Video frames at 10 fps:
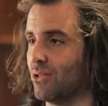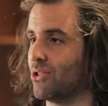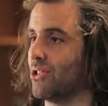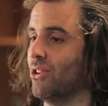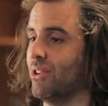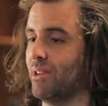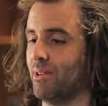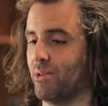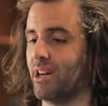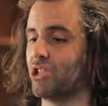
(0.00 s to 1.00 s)
or stirred.
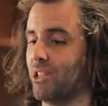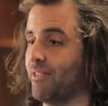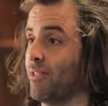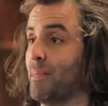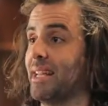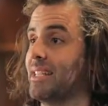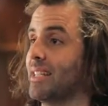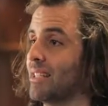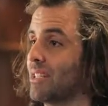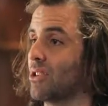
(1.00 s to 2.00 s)
We're actually
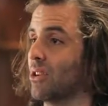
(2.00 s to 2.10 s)
fermenting this